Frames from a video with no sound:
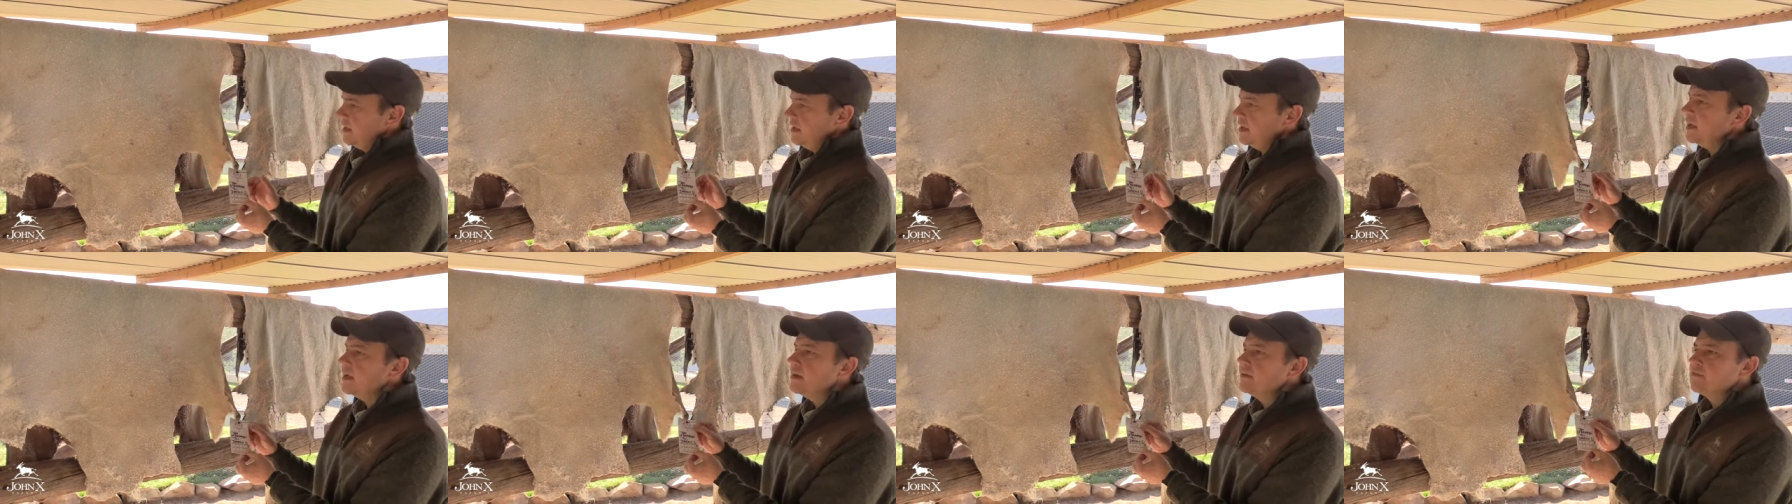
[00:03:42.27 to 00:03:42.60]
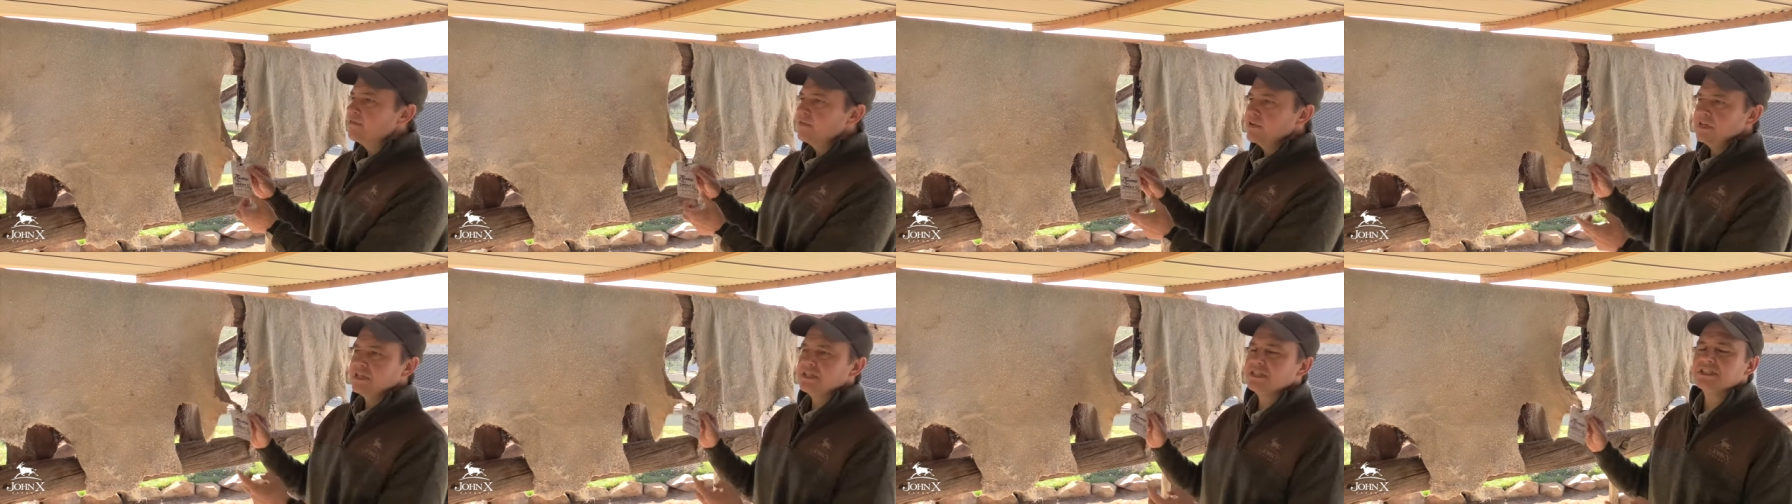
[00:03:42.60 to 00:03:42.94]

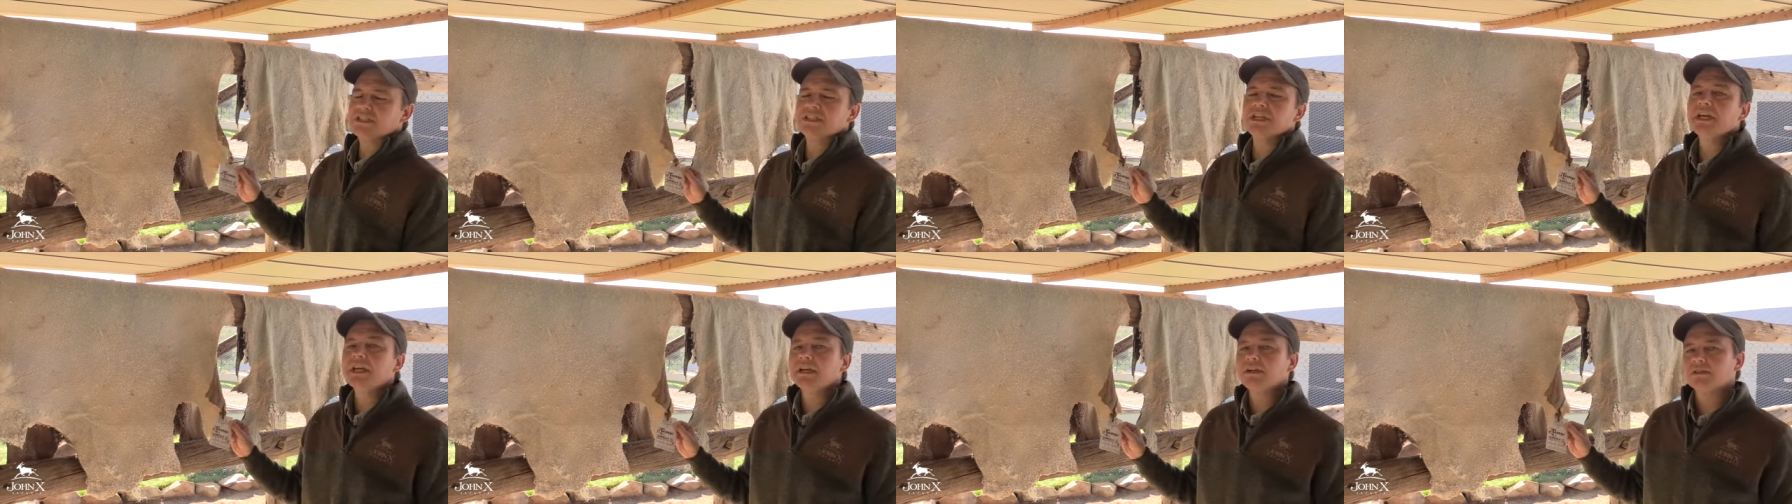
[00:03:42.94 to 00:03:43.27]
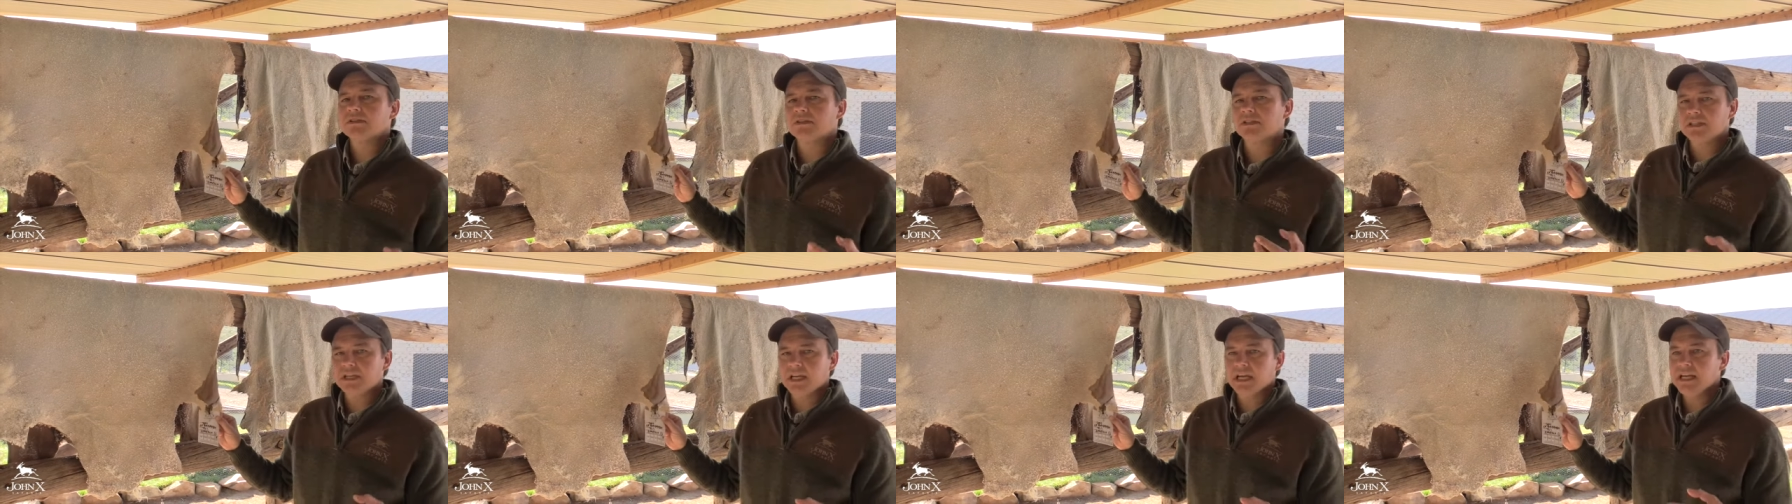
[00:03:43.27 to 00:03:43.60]
Every single
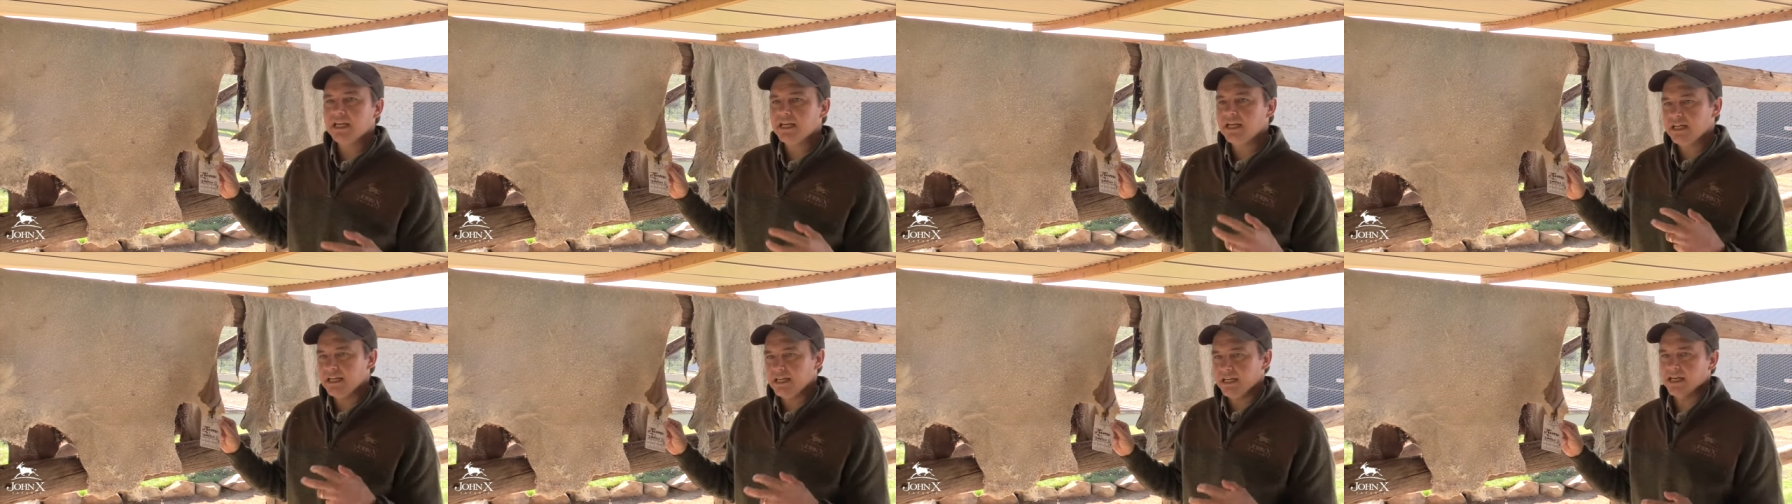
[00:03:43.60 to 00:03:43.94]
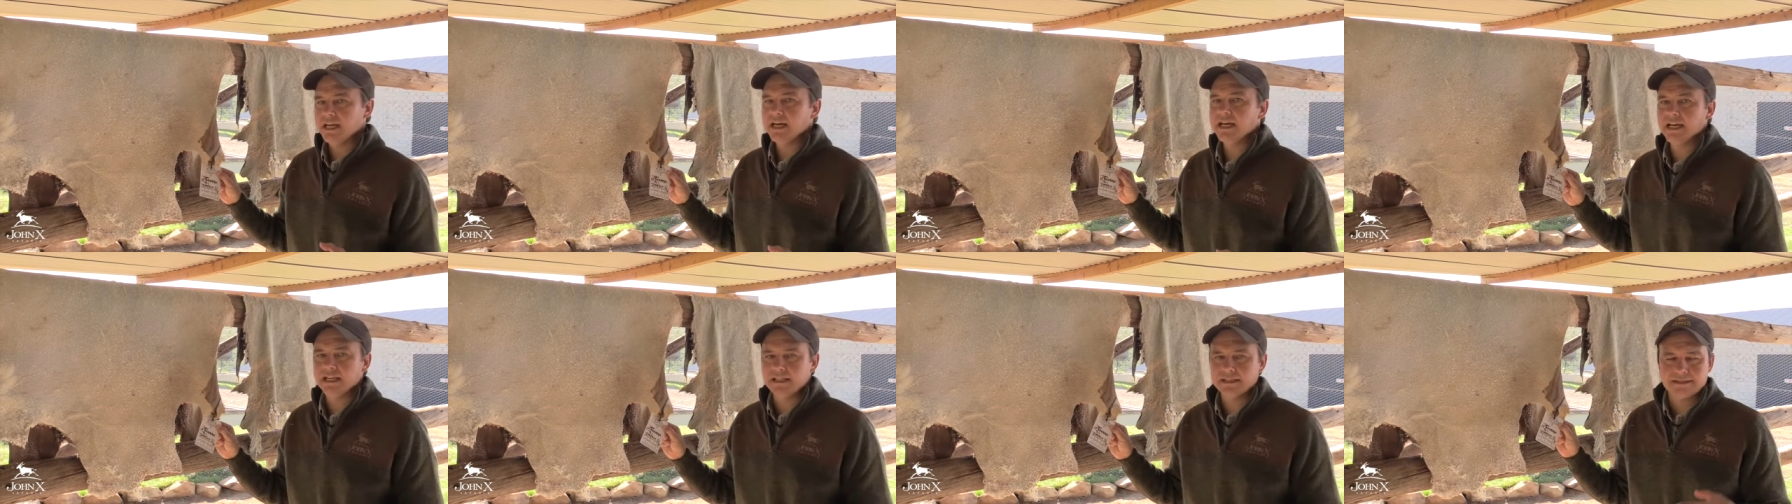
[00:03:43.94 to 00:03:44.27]
skin in here
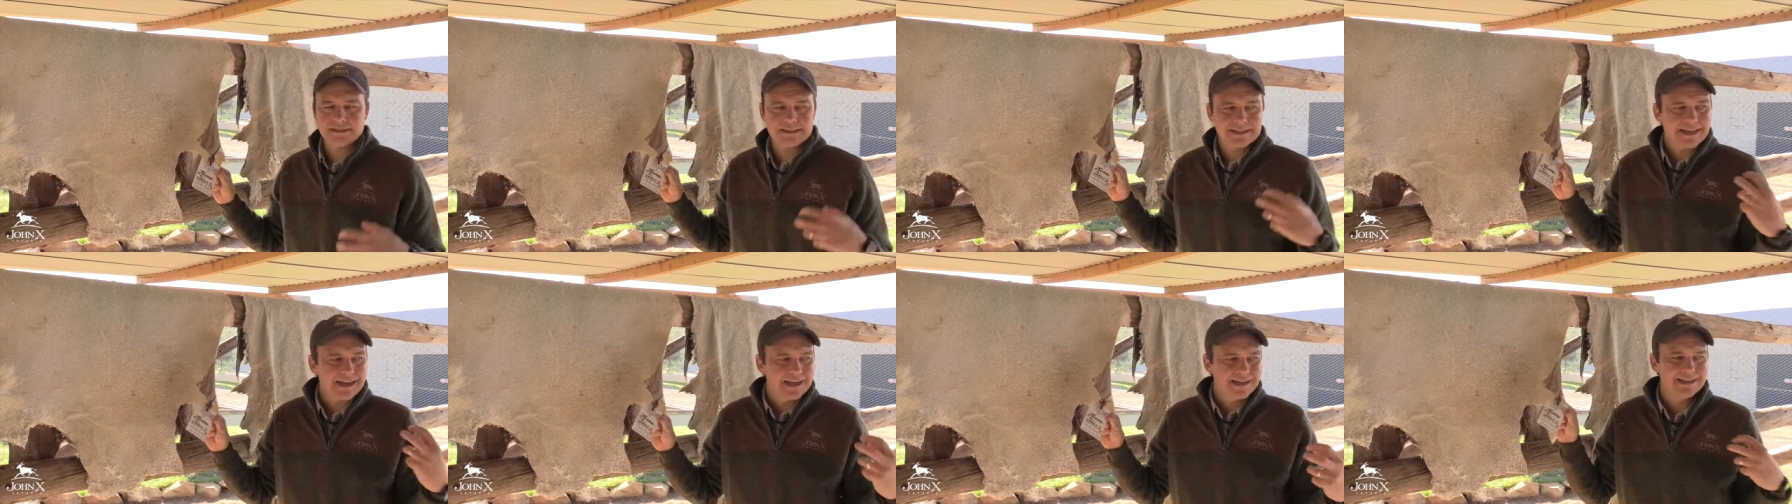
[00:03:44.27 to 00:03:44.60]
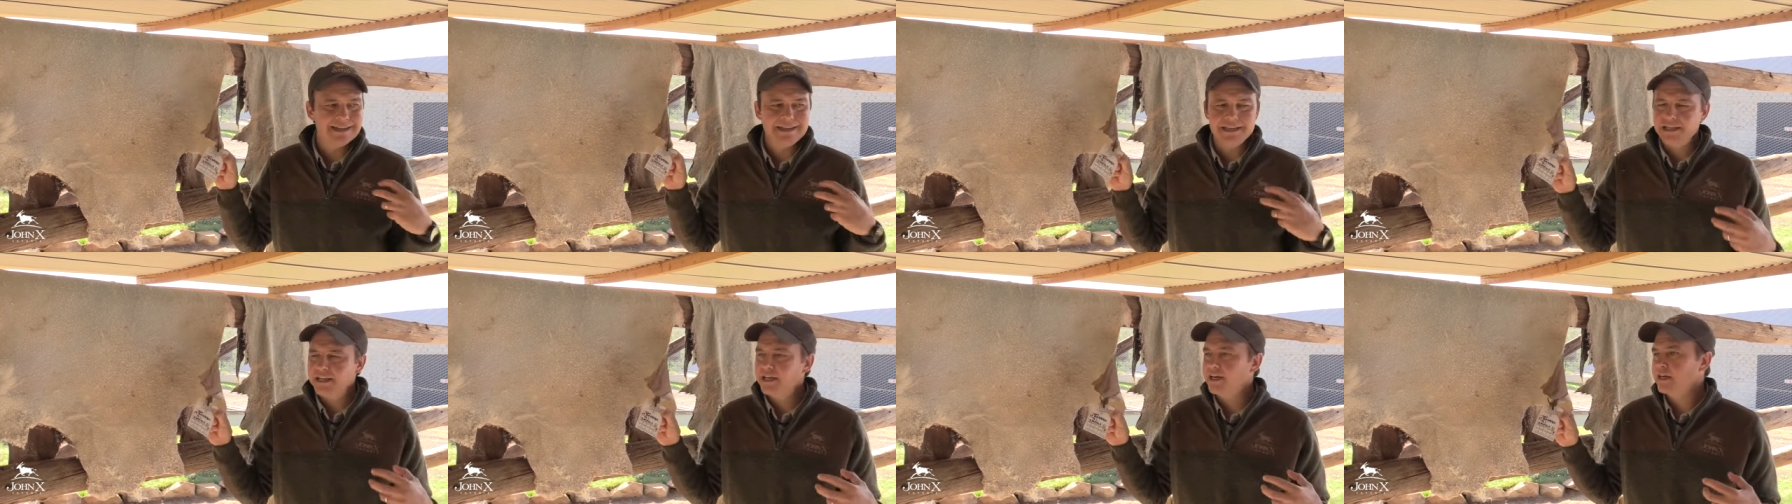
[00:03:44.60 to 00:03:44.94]
and skull
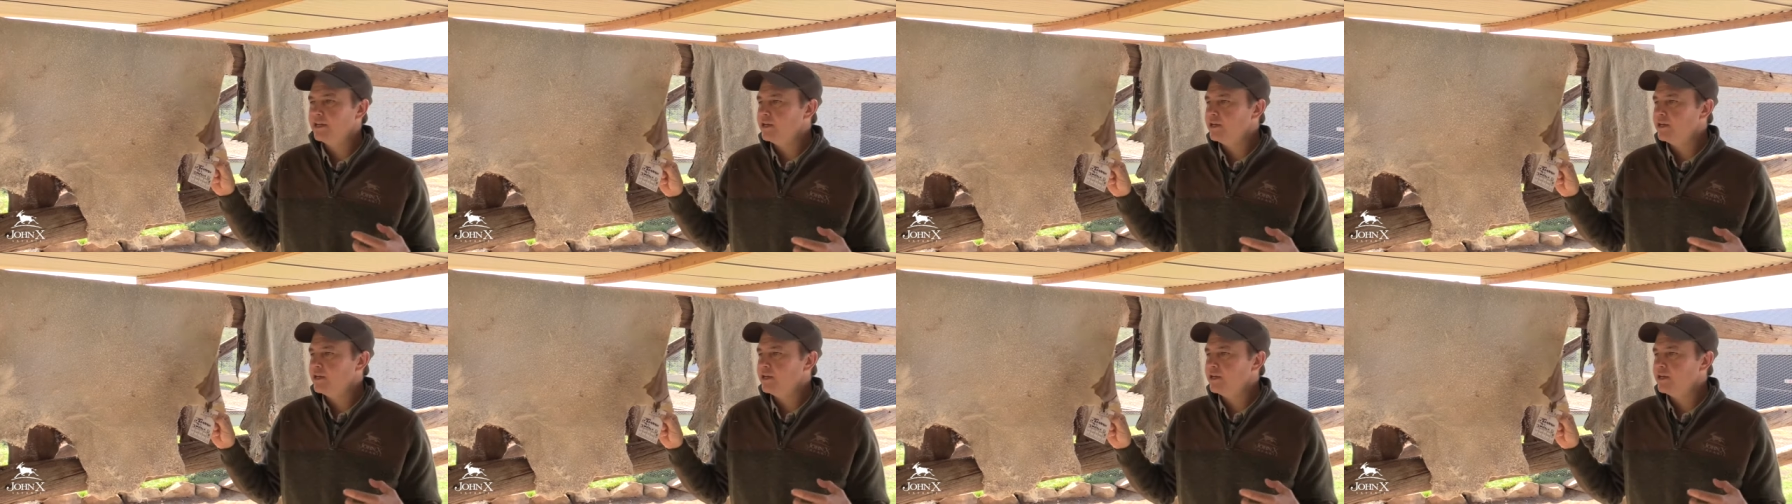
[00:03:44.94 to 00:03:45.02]
in here,